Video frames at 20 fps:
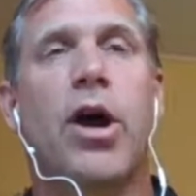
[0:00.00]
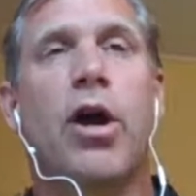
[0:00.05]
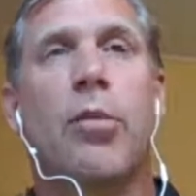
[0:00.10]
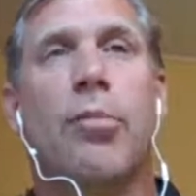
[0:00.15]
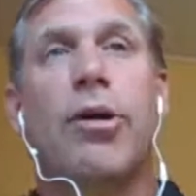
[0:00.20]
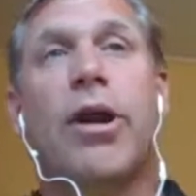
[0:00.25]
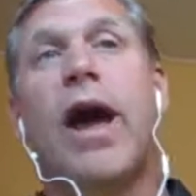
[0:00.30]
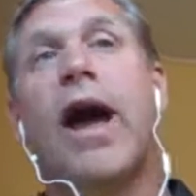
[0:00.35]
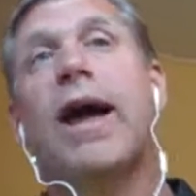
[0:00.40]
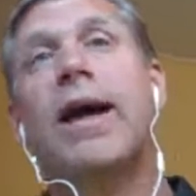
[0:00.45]

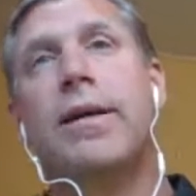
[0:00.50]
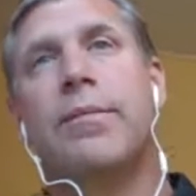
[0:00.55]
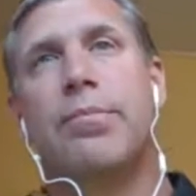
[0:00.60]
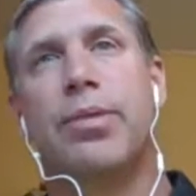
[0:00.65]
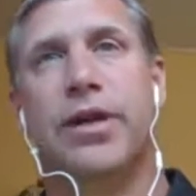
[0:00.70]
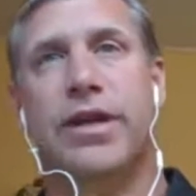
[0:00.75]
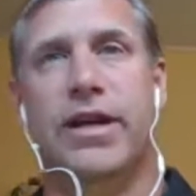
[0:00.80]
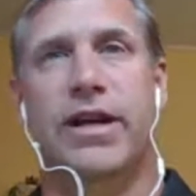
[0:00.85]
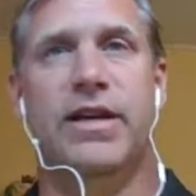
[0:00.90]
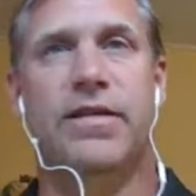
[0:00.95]
but I
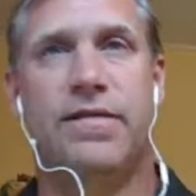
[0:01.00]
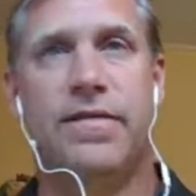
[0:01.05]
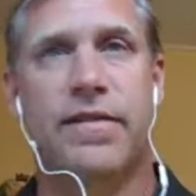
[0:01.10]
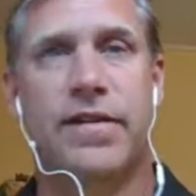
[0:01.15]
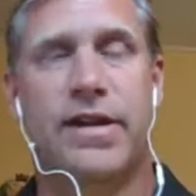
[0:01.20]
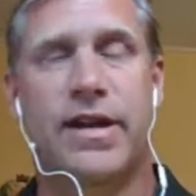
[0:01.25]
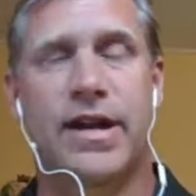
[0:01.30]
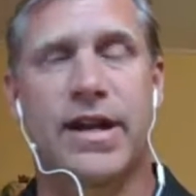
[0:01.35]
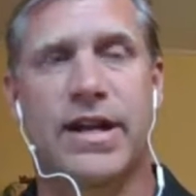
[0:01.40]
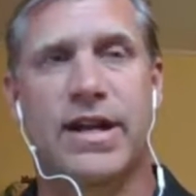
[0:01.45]
believe
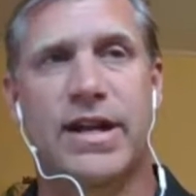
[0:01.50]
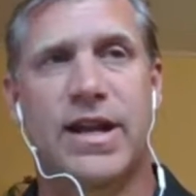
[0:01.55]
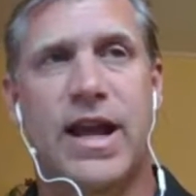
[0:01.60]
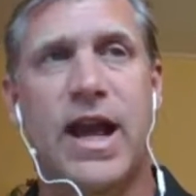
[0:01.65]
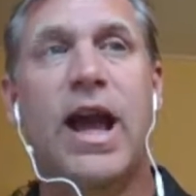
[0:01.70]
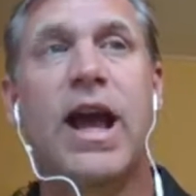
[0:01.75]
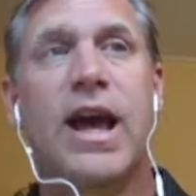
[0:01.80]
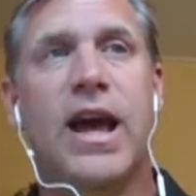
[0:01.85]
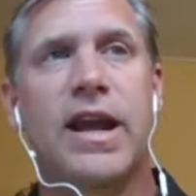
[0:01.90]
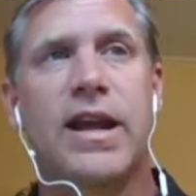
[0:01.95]
it
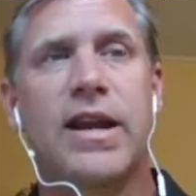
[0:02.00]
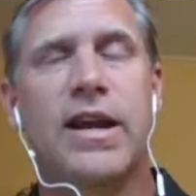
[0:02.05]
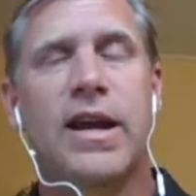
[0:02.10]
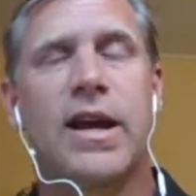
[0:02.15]
can.